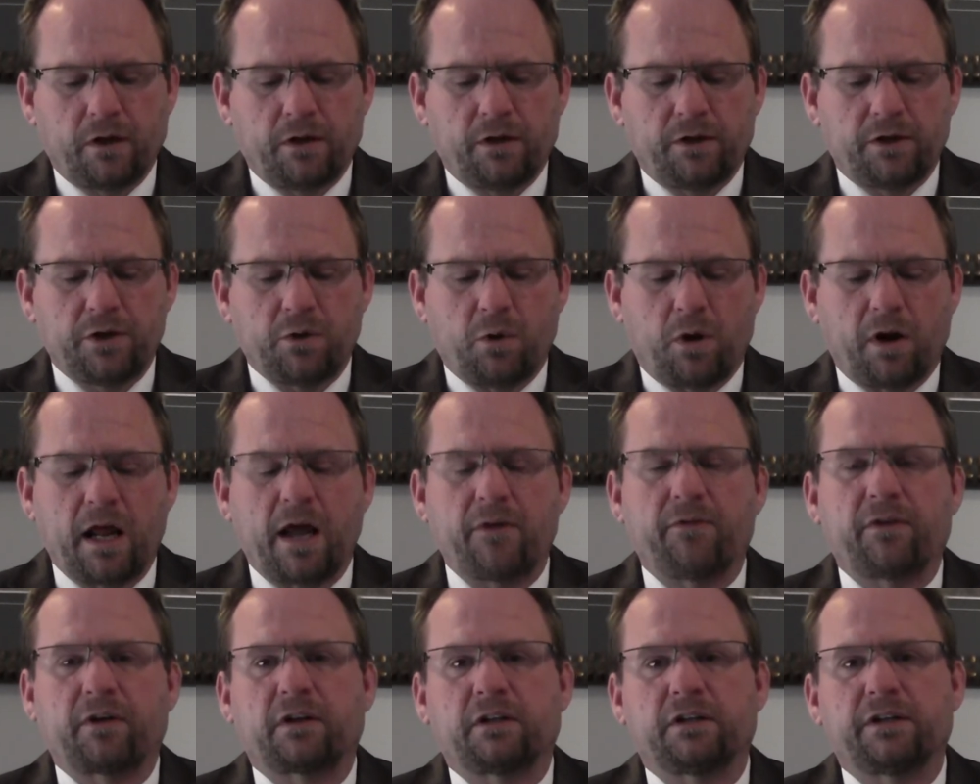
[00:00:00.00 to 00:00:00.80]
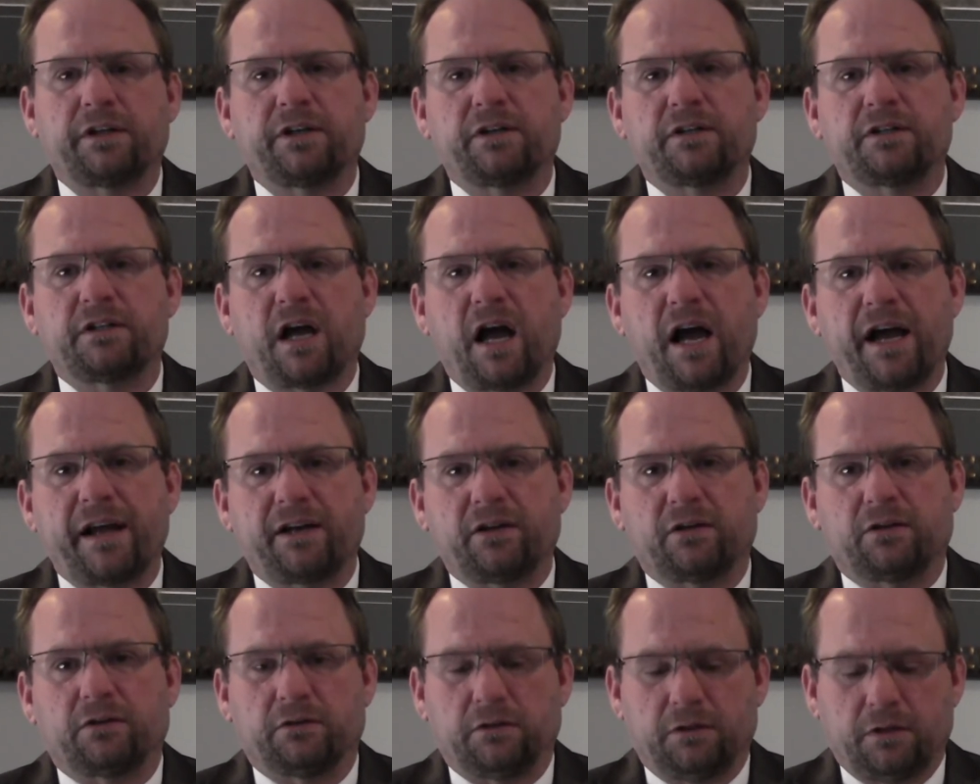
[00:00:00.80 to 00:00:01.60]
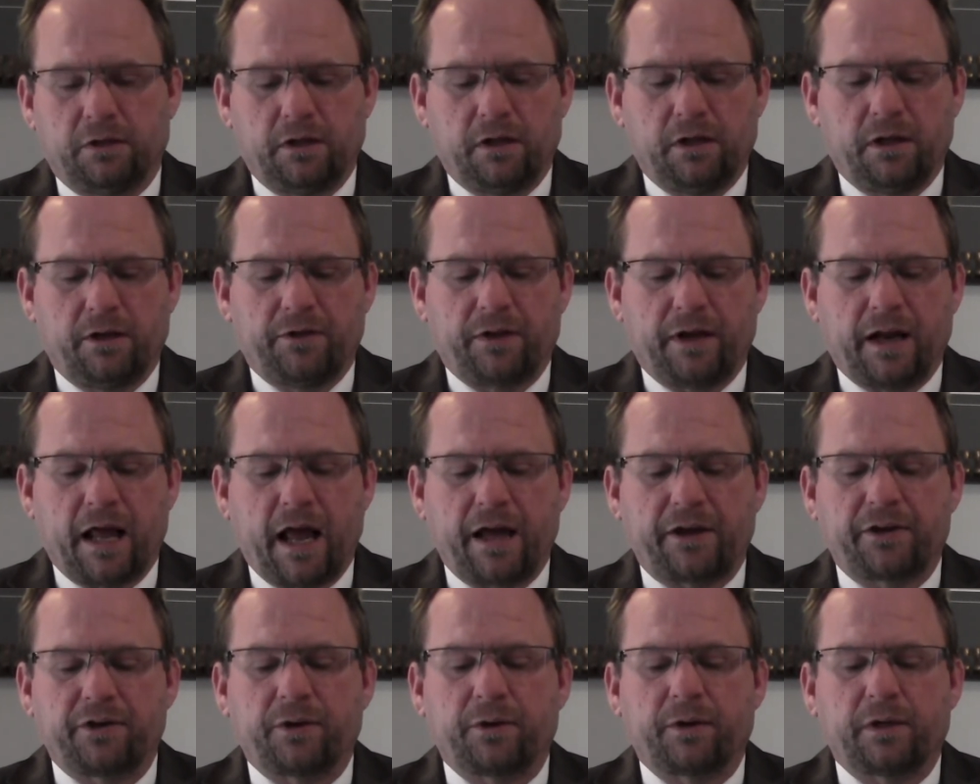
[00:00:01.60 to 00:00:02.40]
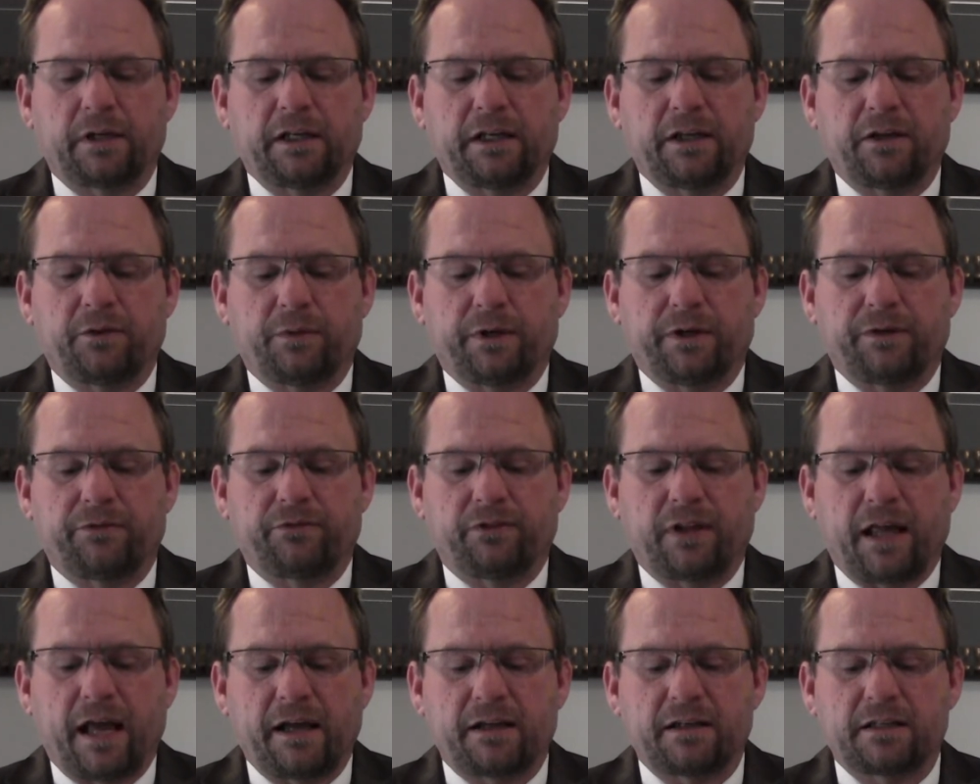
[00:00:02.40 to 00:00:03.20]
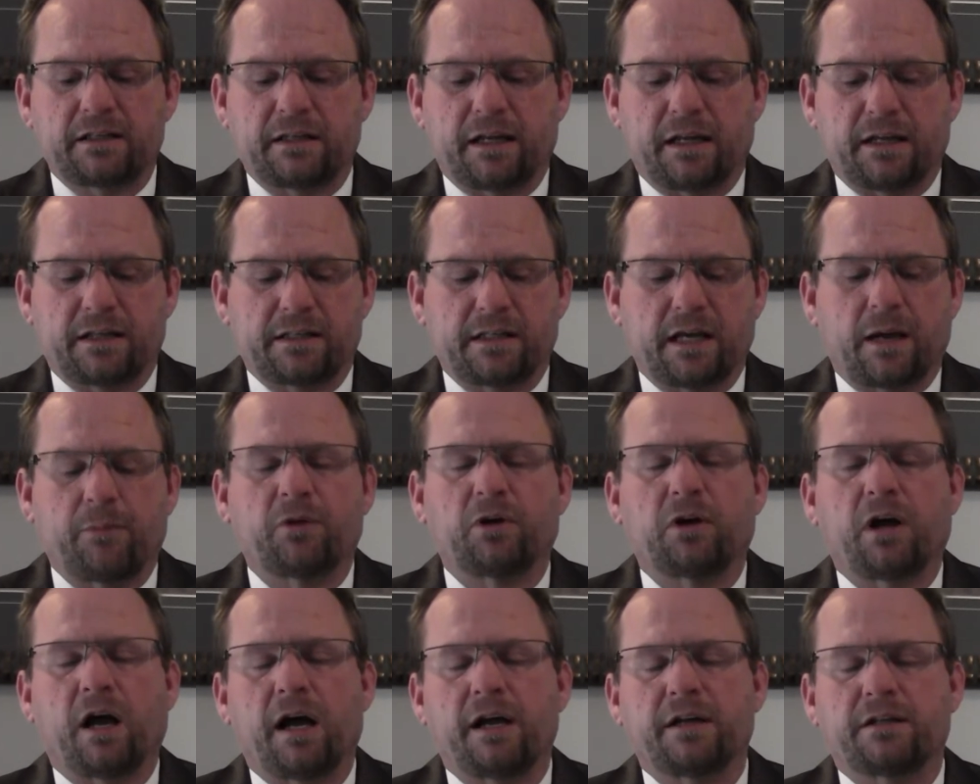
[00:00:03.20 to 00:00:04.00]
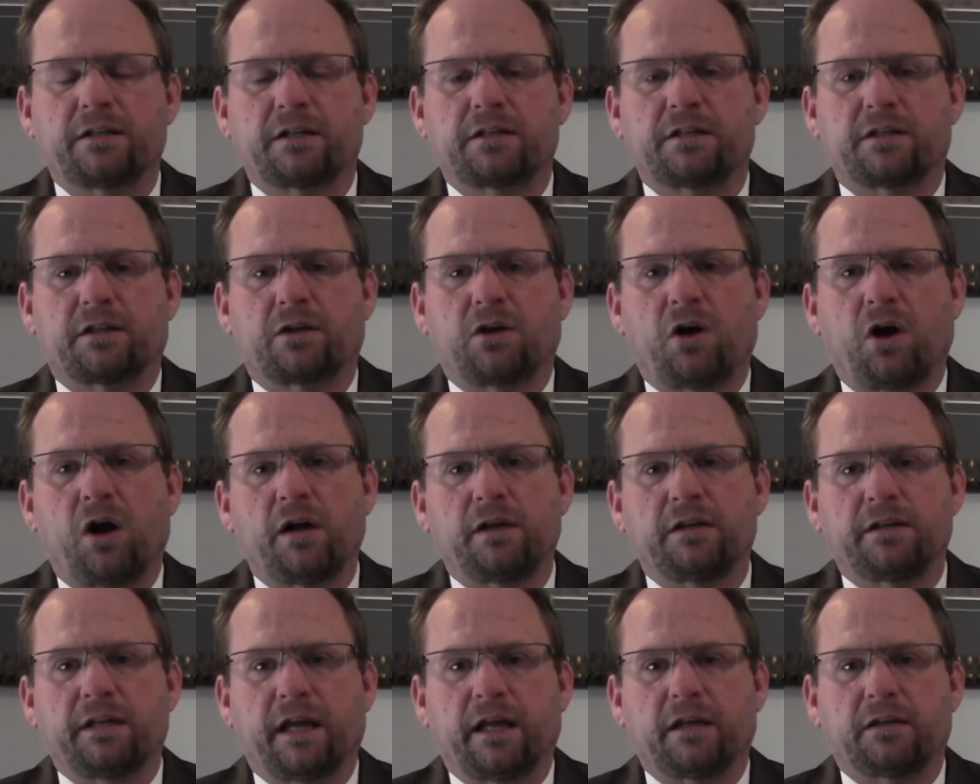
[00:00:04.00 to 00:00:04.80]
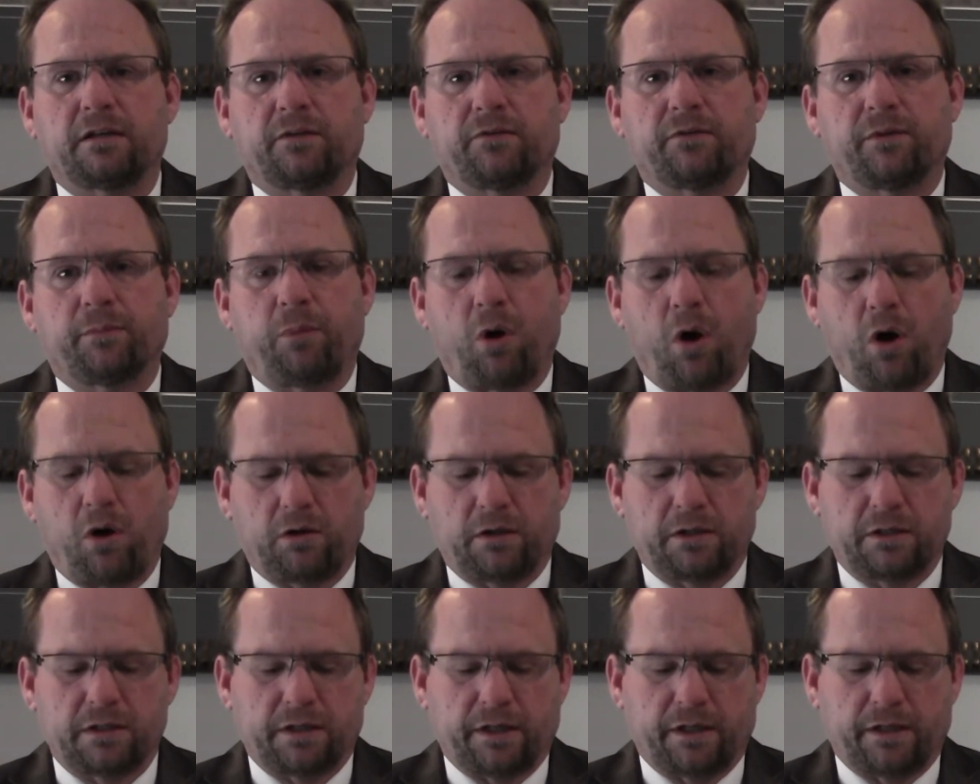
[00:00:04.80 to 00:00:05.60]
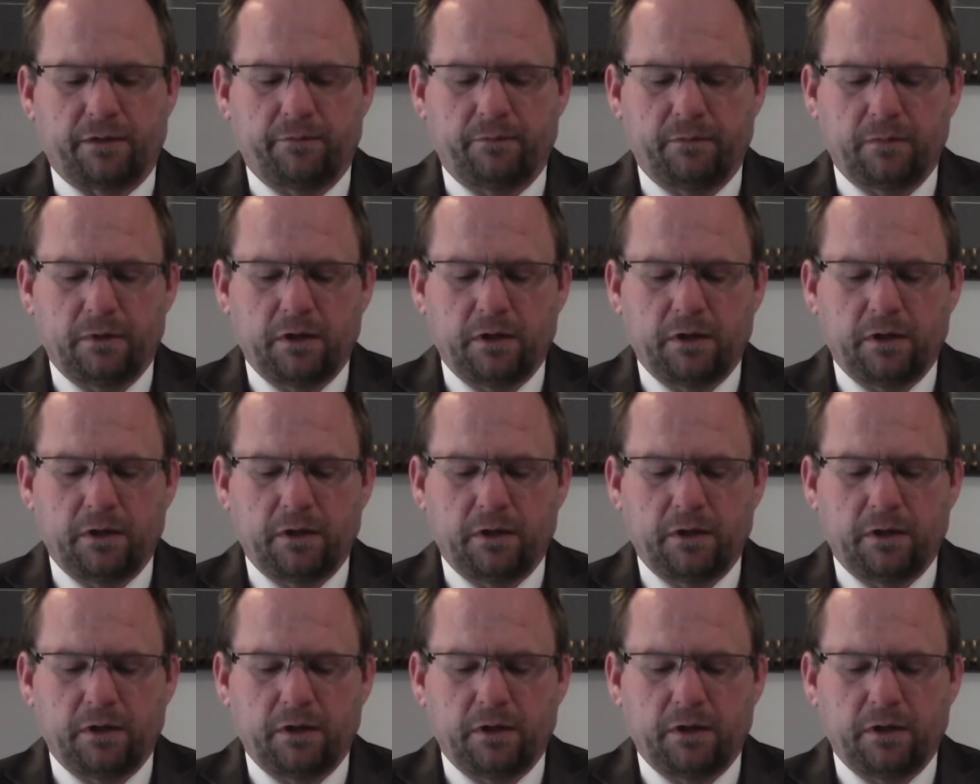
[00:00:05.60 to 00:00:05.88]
You want to have a clear title that accurately reflects and summarizes the content of the policy.